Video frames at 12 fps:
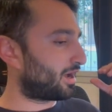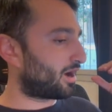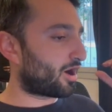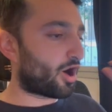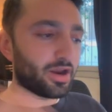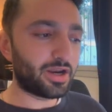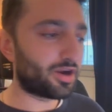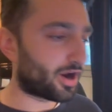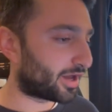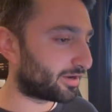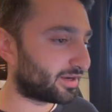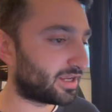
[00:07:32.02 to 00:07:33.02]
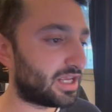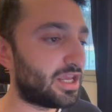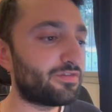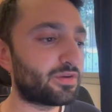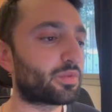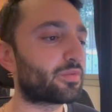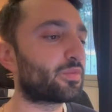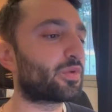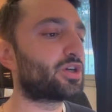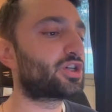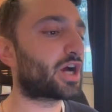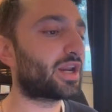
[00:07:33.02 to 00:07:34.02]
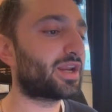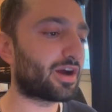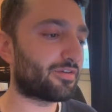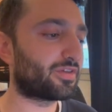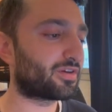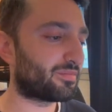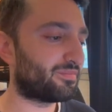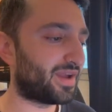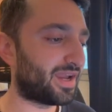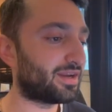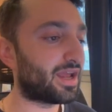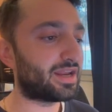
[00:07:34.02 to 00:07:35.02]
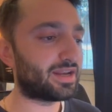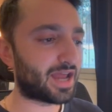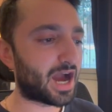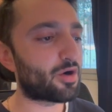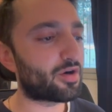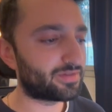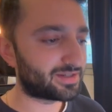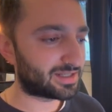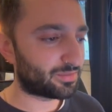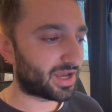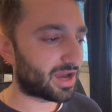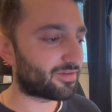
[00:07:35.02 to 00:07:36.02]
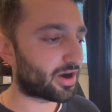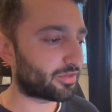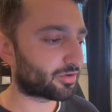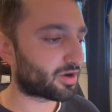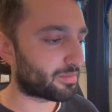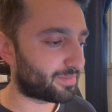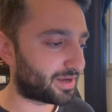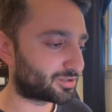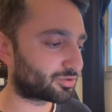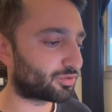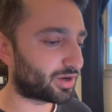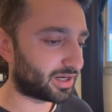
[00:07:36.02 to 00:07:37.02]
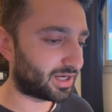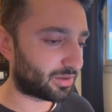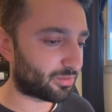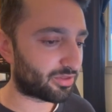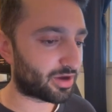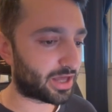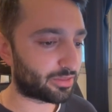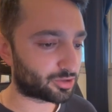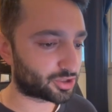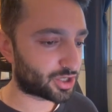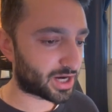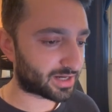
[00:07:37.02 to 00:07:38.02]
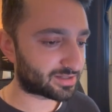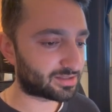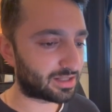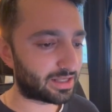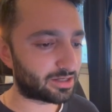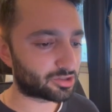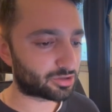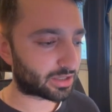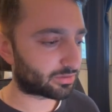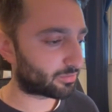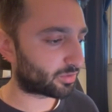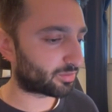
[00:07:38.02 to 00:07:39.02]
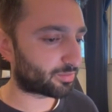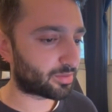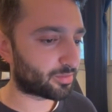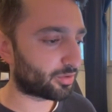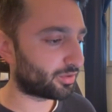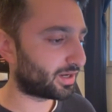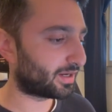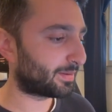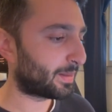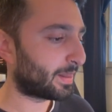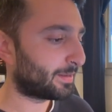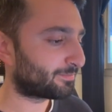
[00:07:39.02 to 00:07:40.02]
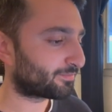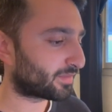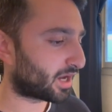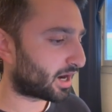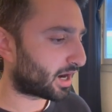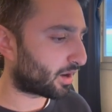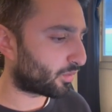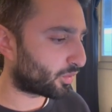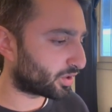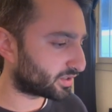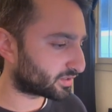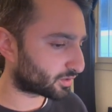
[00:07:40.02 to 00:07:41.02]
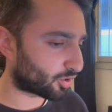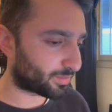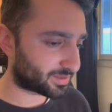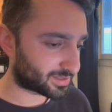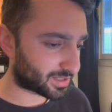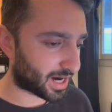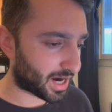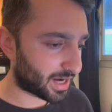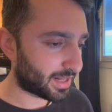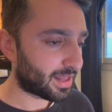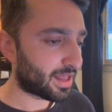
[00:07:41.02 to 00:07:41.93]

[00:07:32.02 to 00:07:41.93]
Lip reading: on and on, even when we're shutting off the campaign. And now obviously we have other campaigns running with other tracks. The latest track that we're promoting was Open Sky,